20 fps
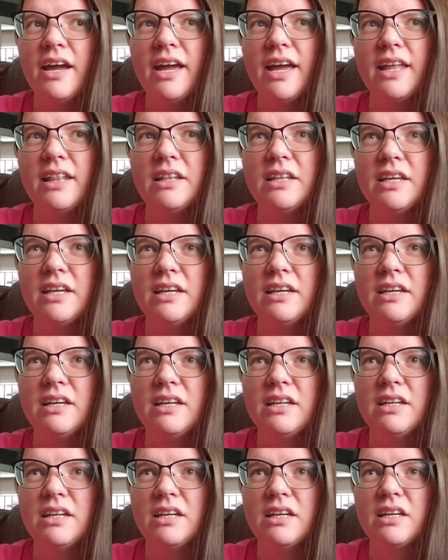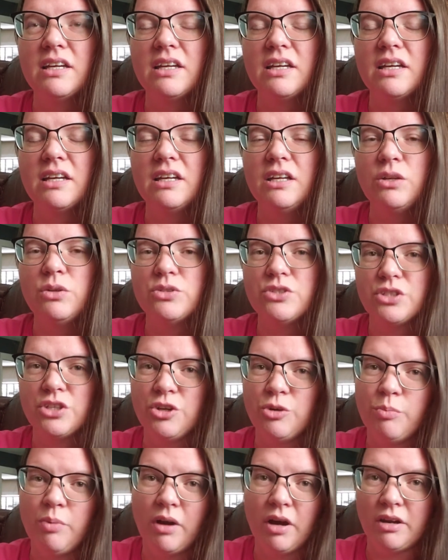And then used a
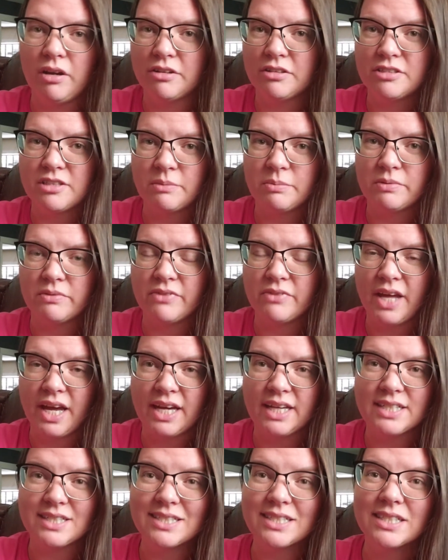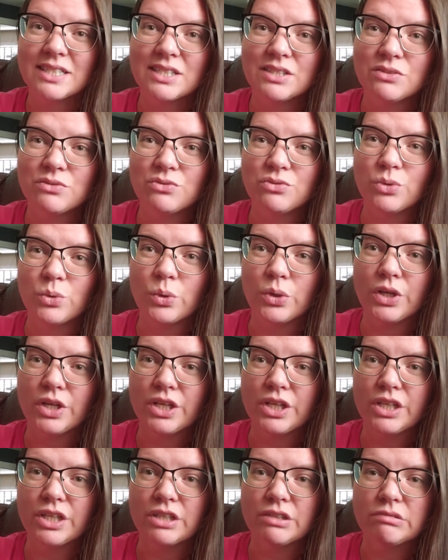coupon on top of that
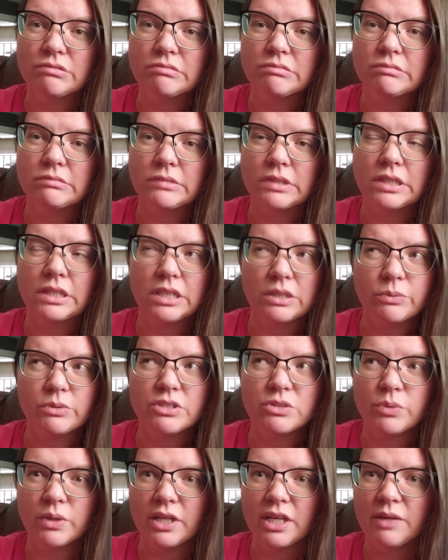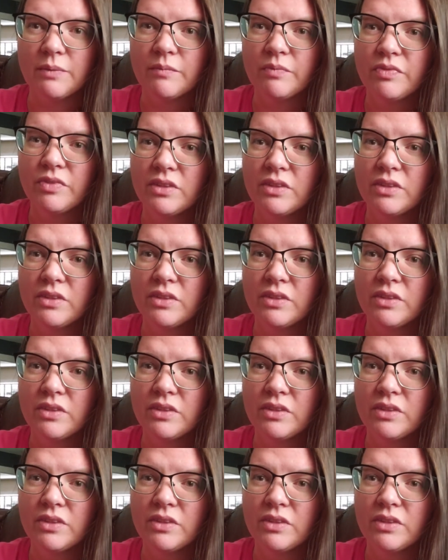for, I think was 20.